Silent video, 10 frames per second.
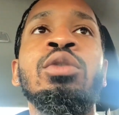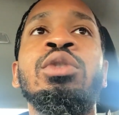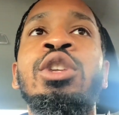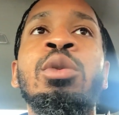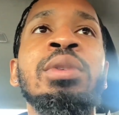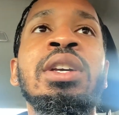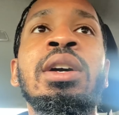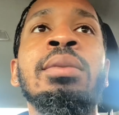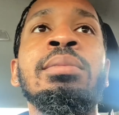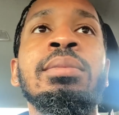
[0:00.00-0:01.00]
You don't
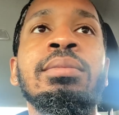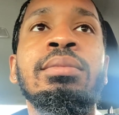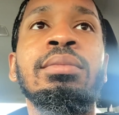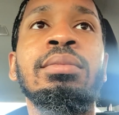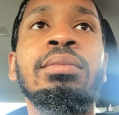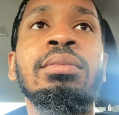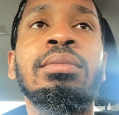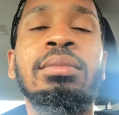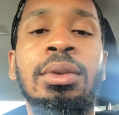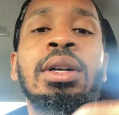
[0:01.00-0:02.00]
become
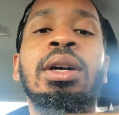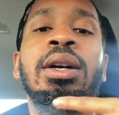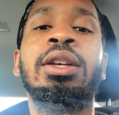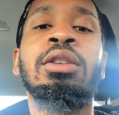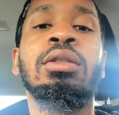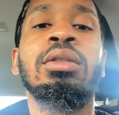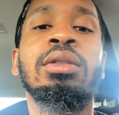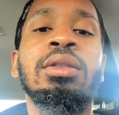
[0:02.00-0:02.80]
a healer